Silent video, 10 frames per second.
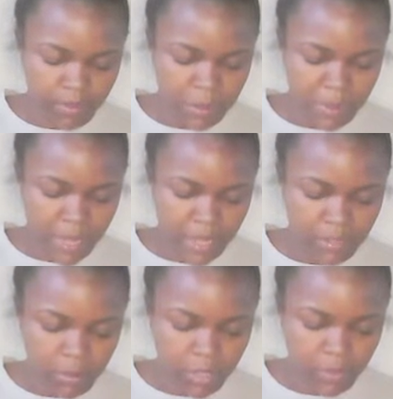Maybe I got
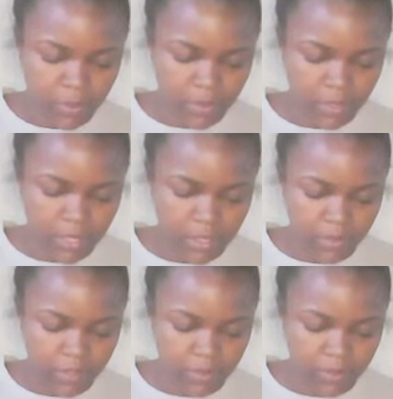some other ones laying
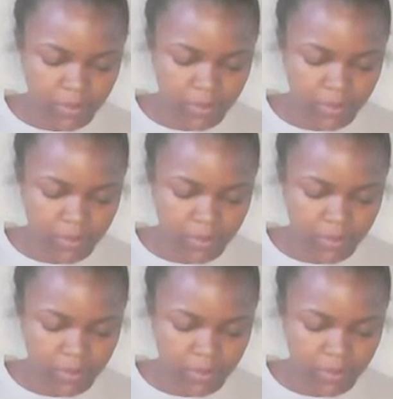around.